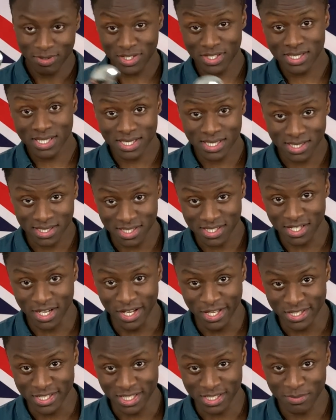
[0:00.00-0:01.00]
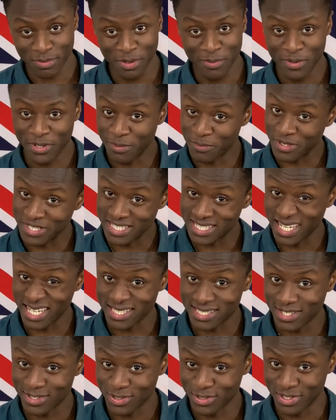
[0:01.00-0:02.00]
Because this is a science experiment, I'm going to
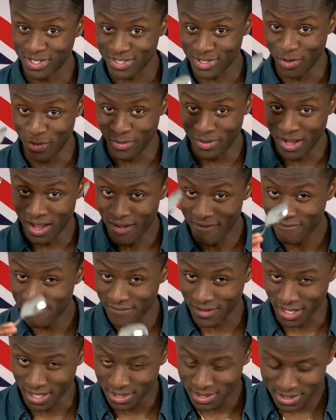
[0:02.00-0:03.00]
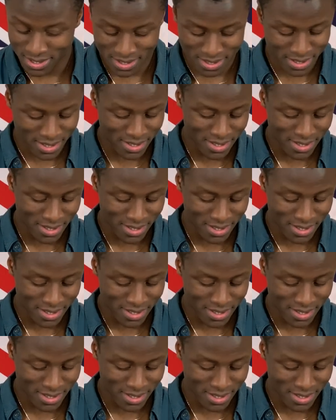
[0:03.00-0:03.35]
taste it on its own first.